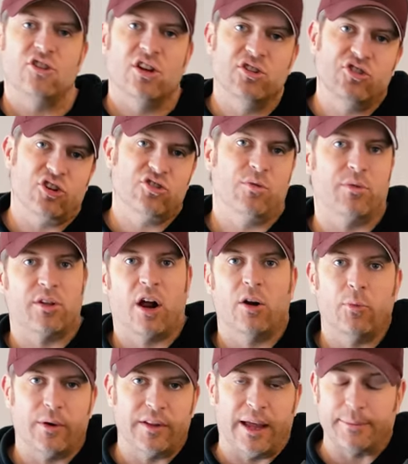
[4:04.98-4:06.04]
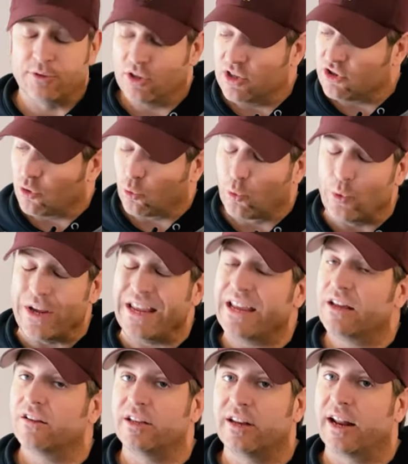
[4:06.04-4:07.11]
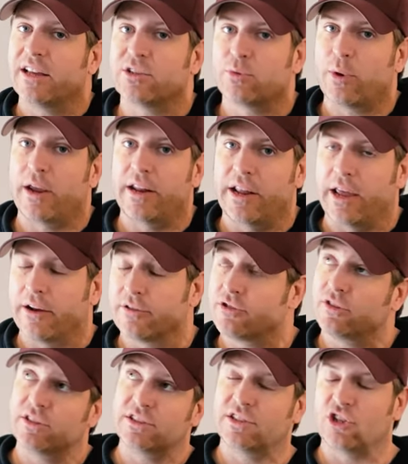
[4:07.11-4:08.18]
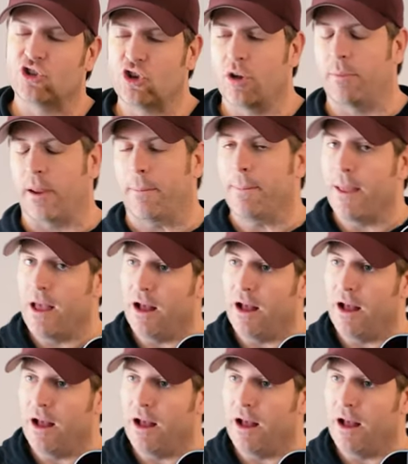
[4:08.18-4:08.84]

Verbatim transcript: conjunction with Hardware Labs, so these are really nice radiators. At least they should be.